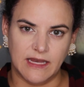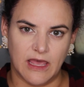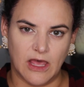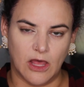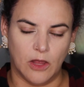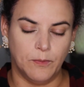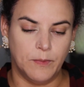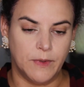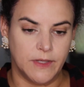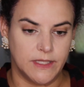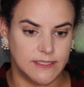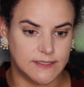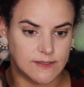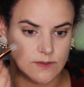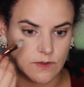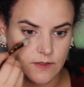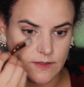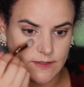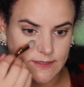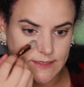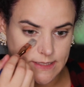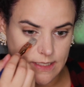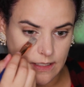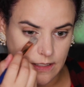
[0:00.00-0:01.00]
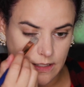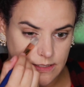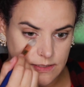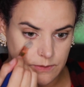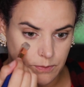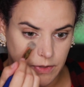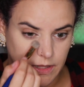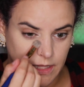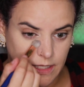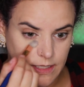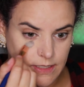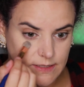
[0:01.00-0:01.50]
to help it sort of stick
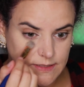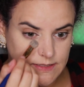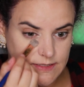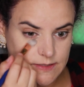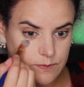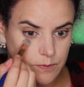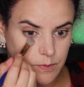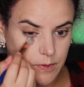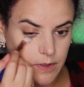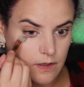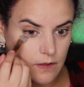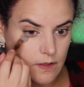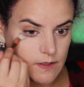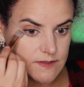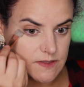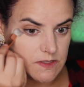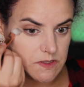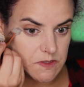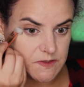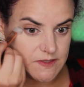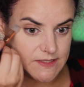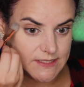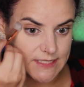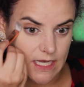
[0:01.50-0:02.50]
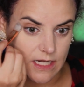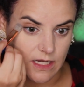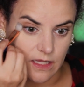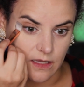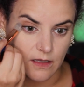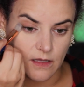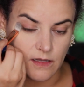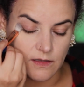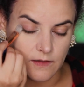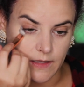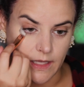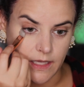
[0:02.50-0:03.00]
into place, but also
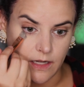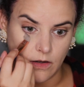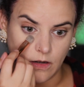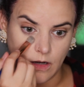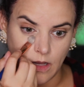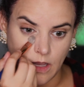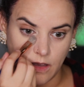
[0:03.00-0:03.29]
setting a lighter